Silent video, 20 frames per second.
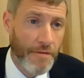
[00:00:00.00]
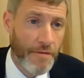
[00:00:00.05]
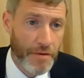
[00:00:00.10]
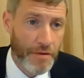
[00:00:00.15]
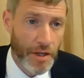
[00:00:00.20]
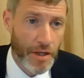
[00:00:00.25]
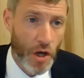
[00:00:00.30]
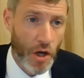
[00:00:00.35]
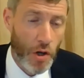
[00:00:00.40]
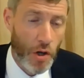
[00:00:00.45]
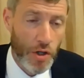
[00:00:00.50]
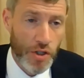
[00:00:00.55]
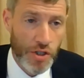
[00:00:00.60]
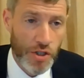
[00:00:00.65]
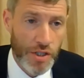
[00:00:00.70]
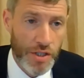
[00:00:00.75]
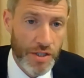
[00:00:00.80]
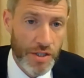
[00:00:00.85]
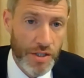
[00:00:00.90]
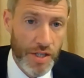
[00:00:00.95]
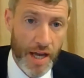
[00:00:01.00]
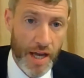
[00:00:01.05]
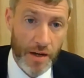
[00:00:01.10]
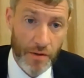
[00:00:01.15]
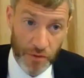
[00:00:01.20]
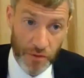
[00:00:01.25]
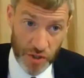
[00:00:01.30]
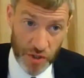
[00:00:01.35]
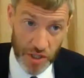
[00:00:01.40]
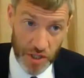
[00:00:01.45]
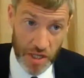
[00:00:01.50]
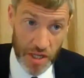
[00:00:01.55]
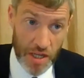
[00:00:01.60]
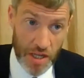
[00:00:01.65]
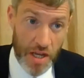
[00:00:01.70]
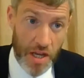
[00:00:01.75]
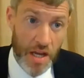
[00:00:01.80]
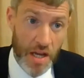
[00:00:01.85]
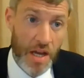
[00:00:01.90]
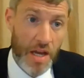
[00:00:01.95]
FE colleges, and
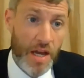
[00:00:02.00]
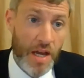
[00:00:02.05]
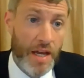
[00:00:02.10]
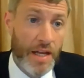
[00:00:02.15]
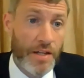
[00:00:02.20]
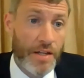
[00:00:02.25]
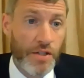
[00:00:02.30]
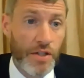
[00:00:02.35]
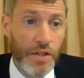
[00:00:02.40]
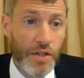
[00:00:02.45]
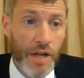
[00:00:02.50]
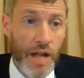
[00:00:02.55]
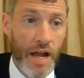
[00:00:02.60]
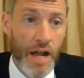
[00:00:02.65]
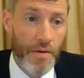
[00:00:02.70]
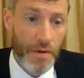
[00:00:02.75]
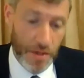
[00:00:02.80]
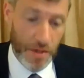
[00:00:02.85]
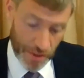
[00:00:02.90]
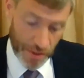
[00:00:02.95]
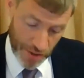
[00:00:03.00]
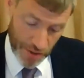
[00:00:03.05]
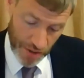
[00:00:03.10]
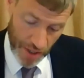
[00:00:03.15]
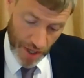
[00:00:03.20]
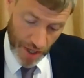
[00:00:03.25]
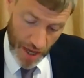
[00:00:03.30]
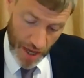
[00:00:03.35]
obviously in certain areas,